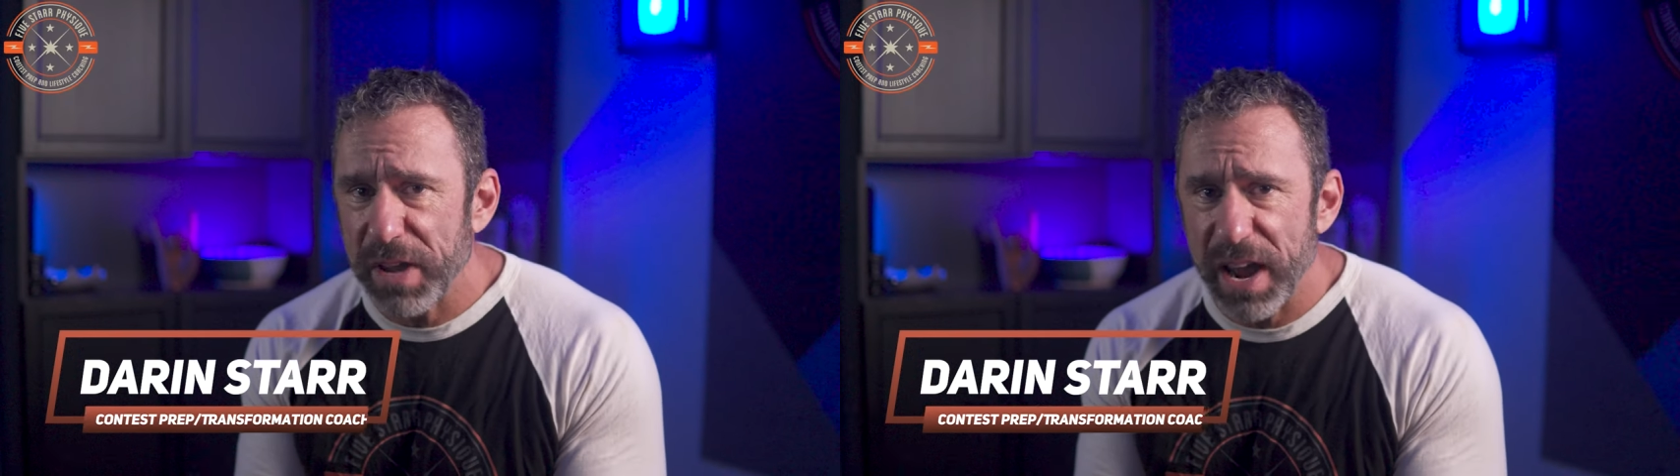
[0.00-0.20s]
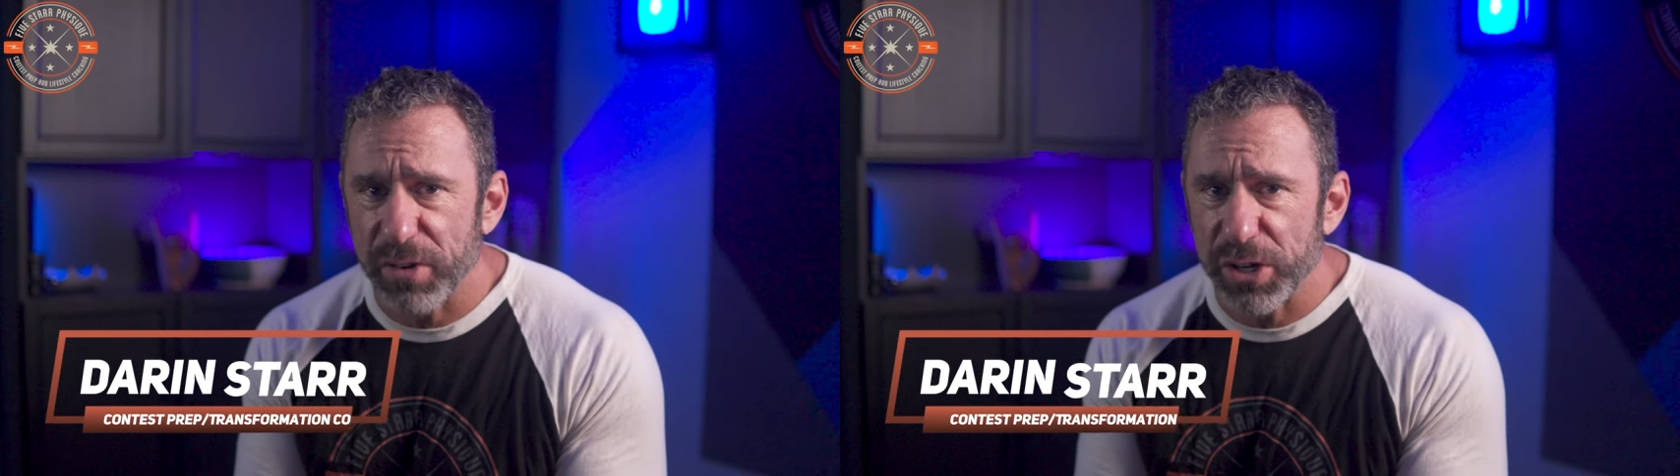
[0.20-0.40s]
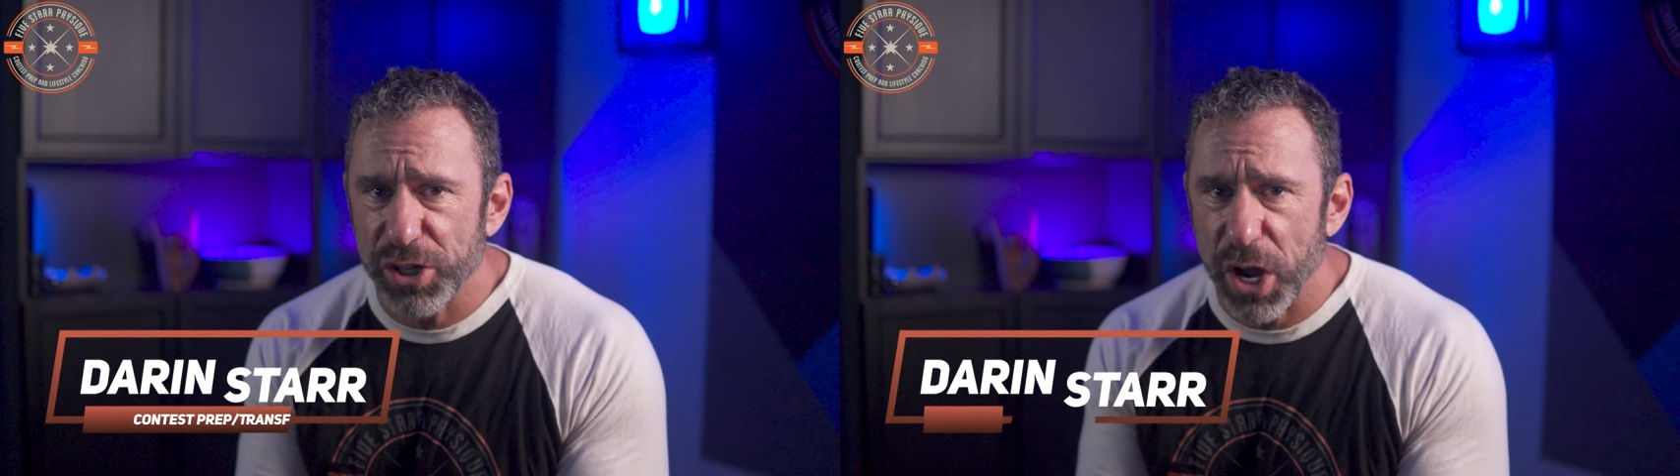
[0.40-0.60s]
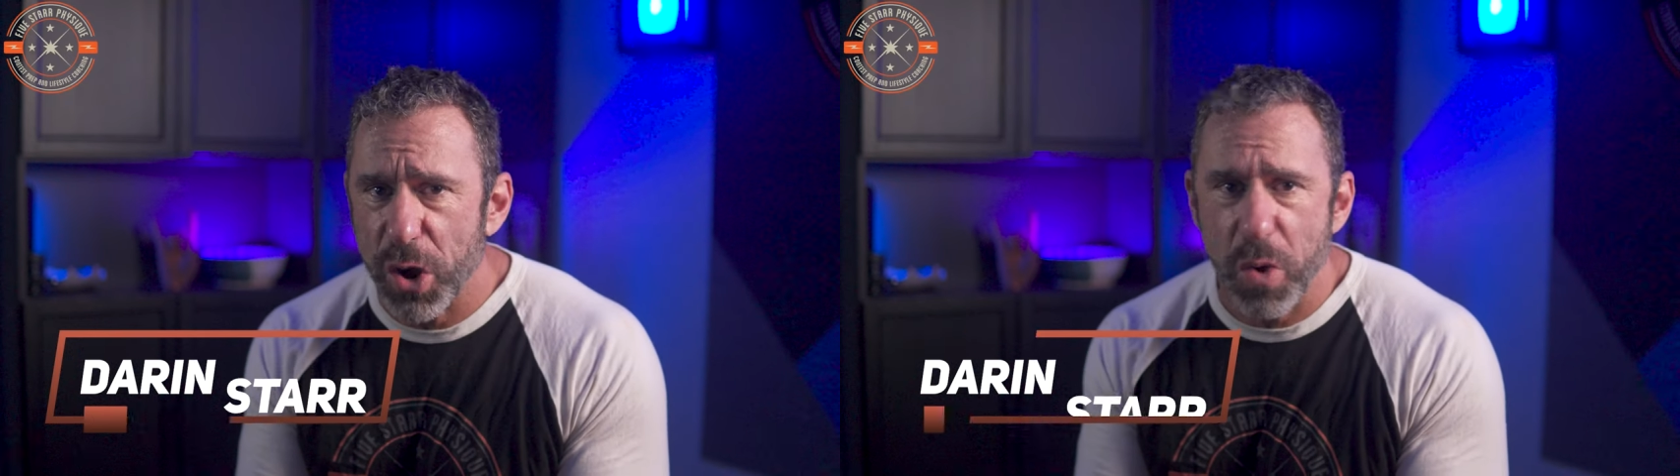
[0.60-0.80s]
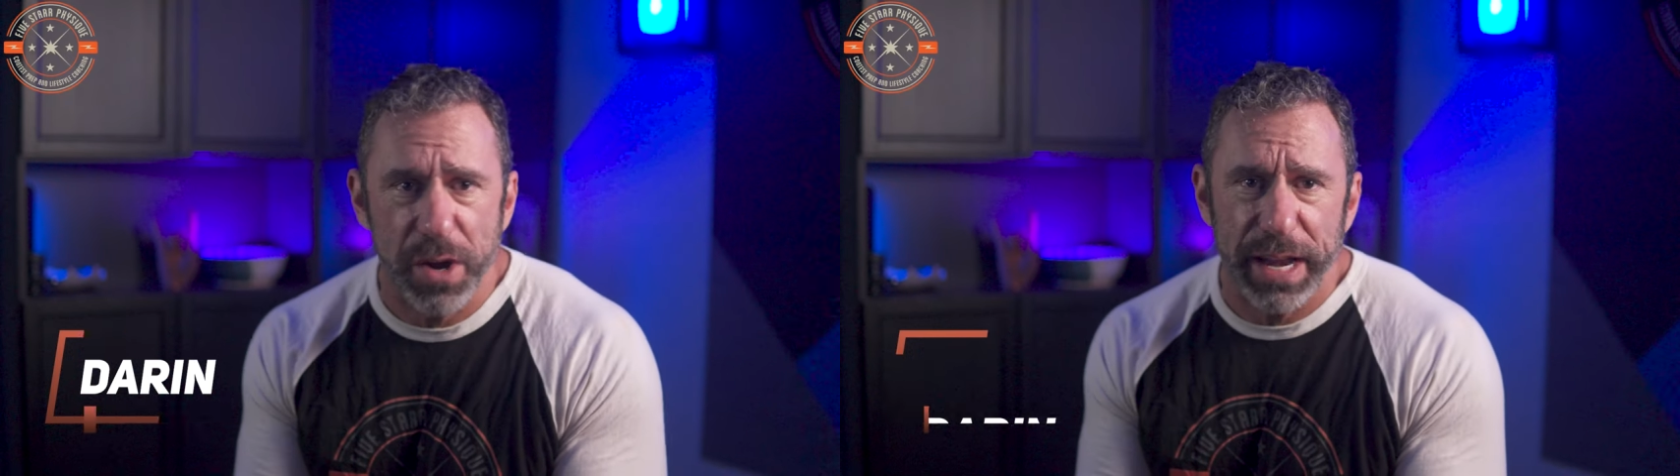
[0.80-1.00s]
every
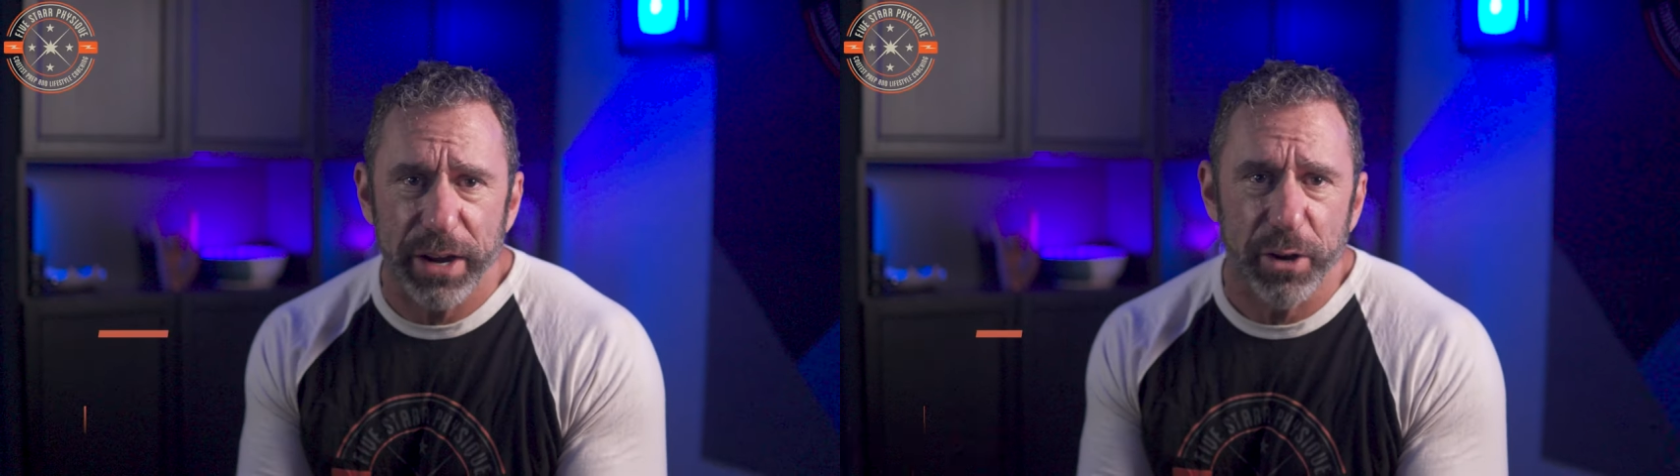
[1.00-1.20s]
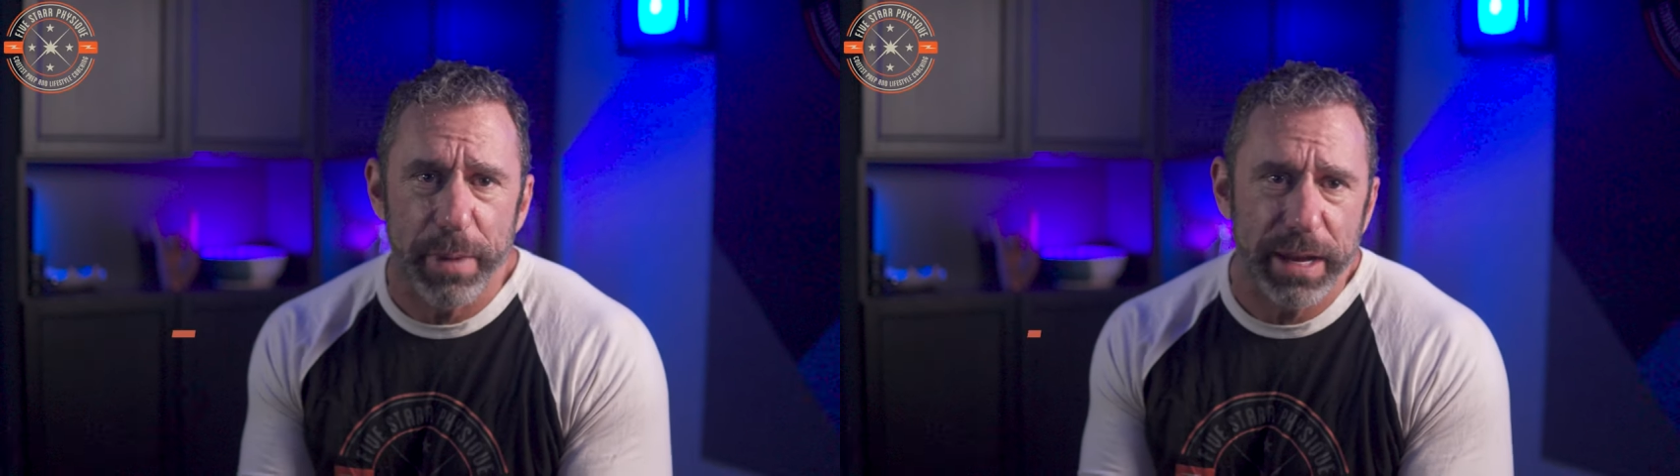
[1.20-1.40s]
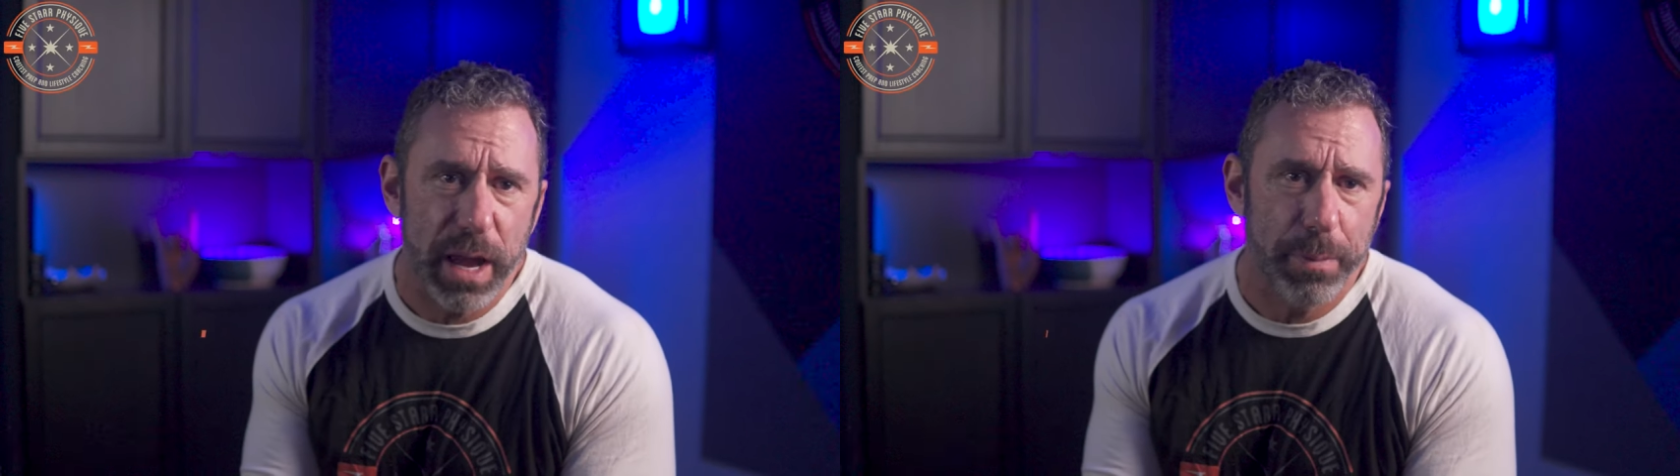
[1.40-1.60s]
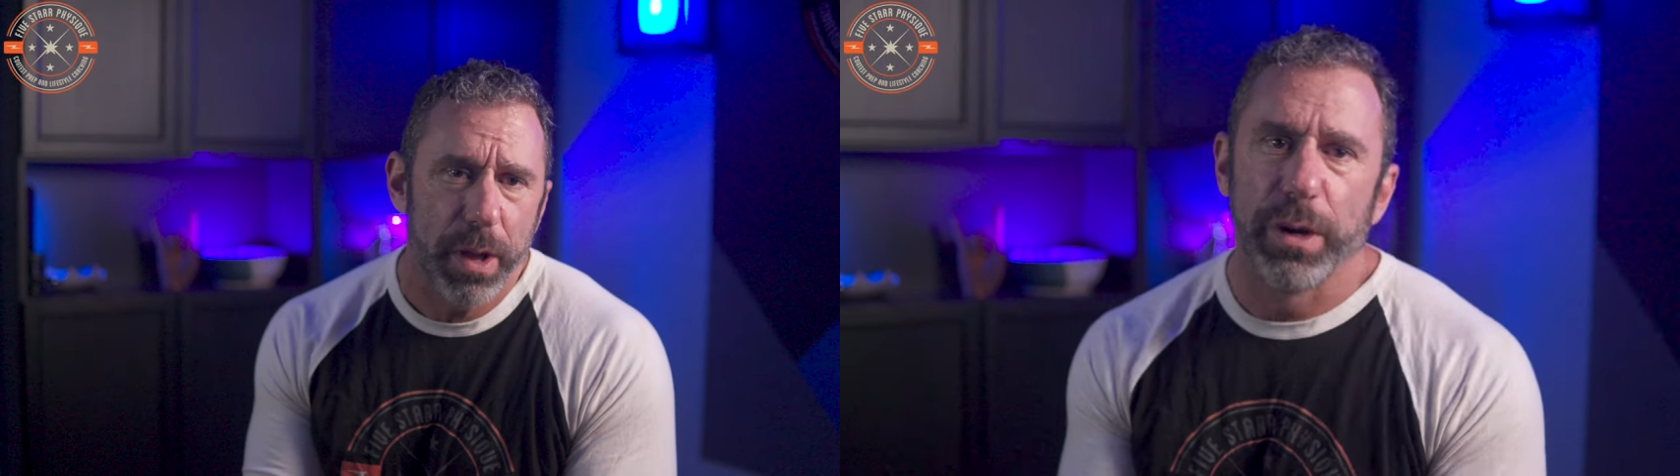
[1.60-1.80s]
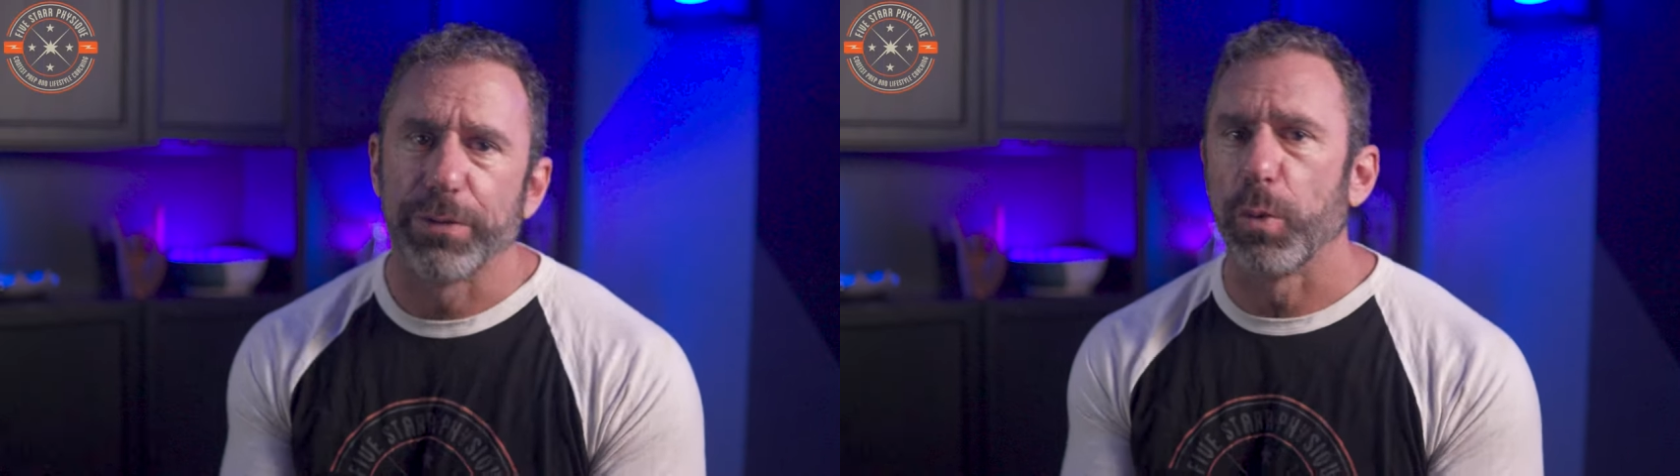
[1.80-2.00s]
show on hair and makeup.
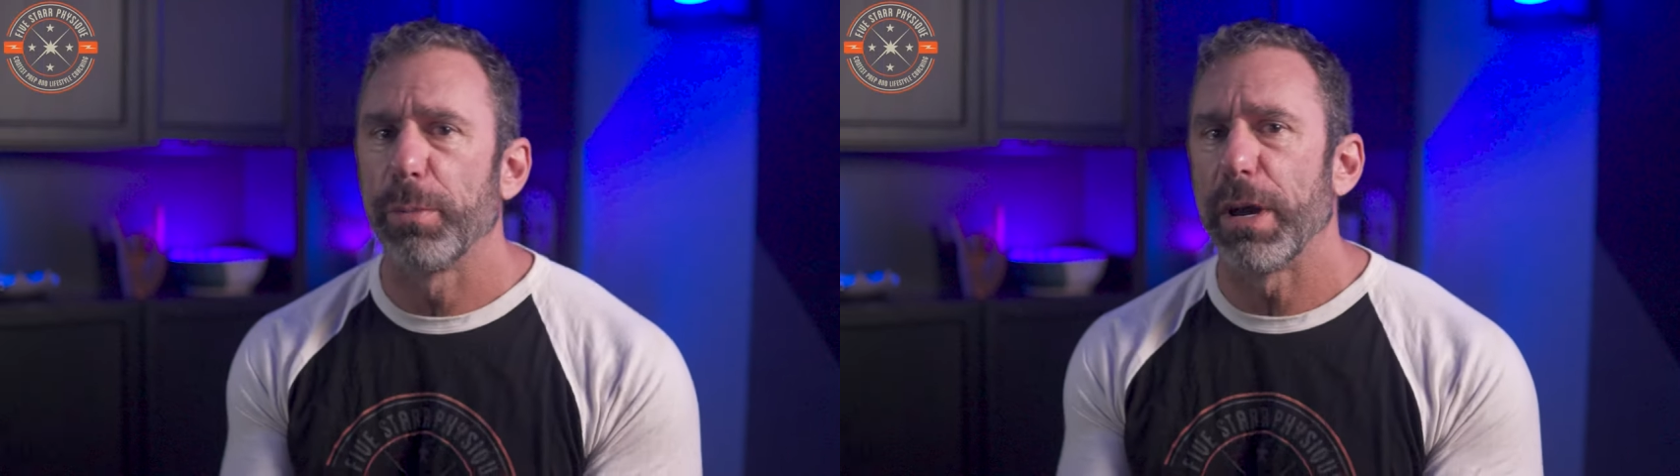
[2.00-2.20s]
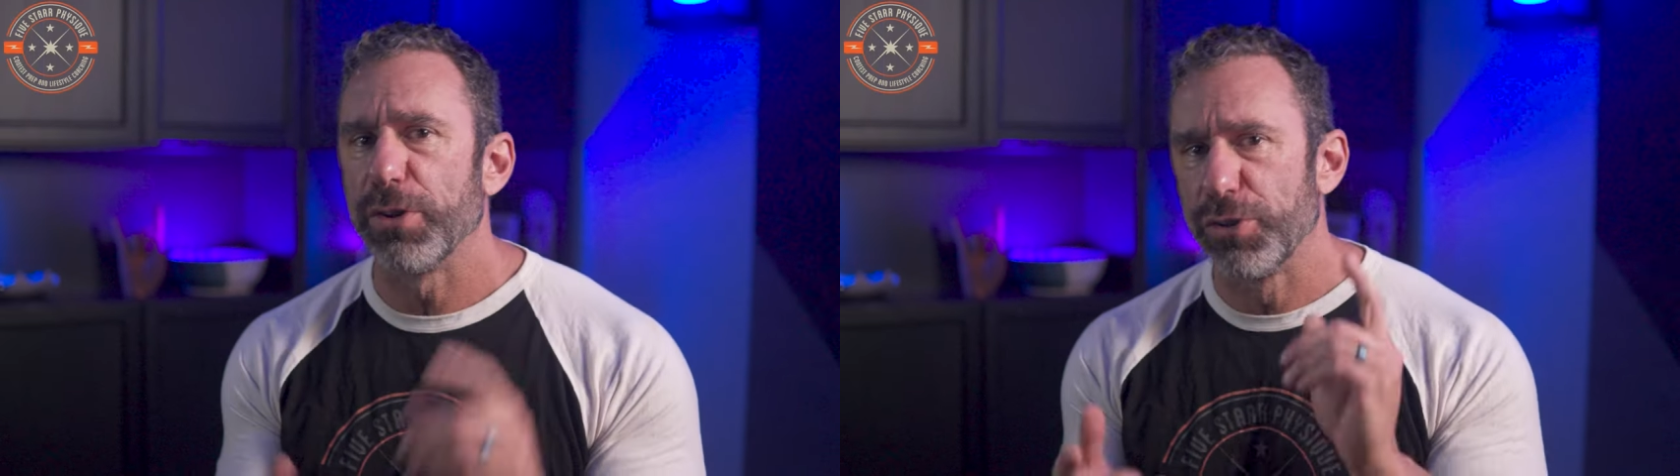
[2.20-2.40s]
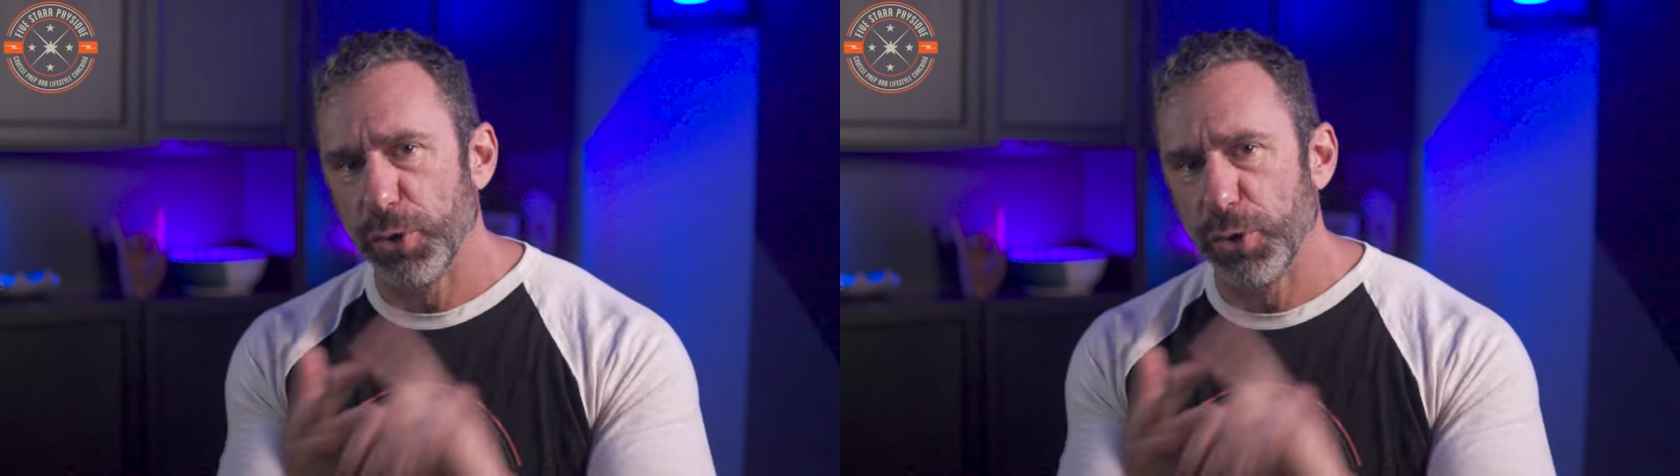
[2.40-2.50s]
We don't have to worry about